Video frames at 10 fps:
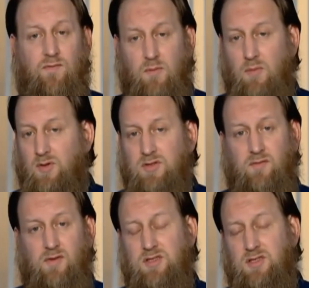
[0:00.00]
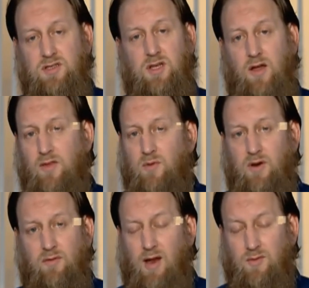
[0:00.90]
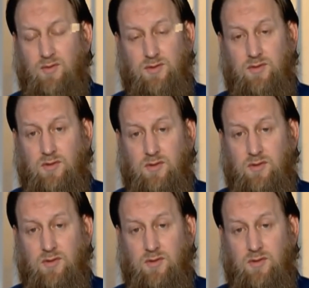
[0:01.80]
For most of us, it's the other way around.